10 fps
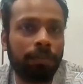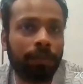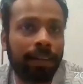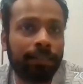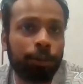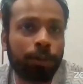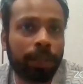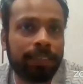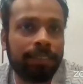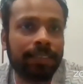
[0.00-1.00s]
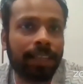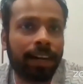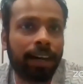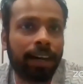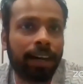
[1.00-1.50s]
and those questions
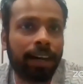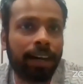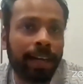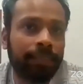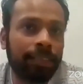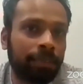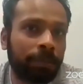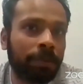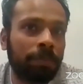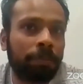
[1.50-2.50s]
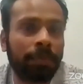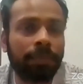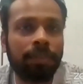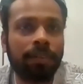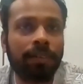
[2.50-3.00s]
are either
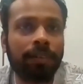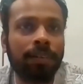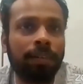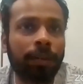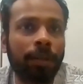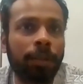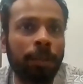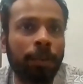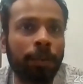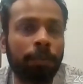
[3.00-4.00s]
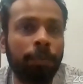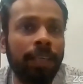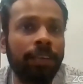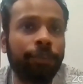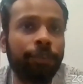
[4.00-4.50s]
uh,
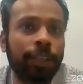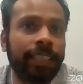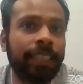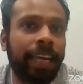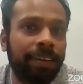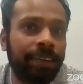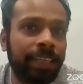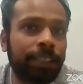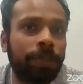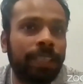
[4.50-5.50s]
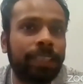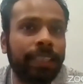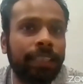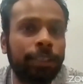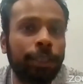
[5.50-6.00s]
being further encouraged by the
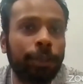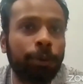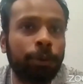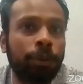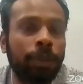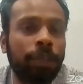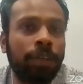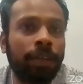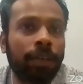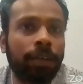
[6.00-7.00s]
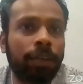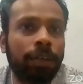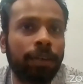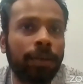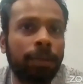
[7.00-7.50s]
teacher to
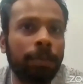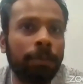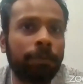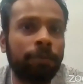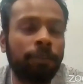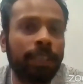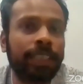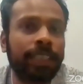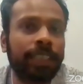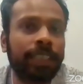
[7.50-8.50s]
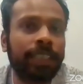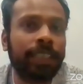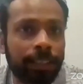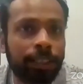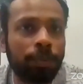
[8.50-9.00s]
uh, for the child to
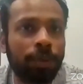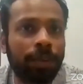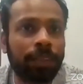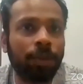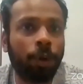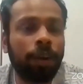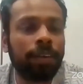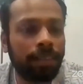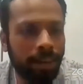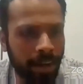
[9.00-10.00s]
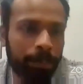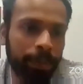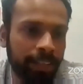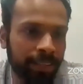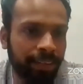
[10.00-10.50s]
research upon, or are
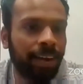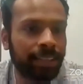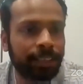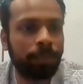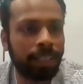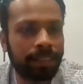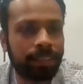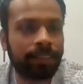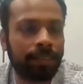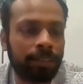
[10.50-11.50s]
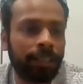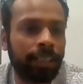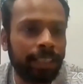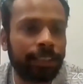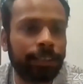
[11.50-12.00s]
being answered by the
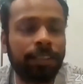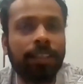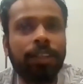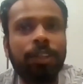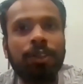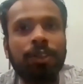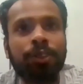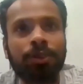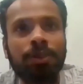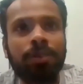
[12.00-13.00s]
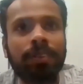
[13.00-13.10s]
teacher. So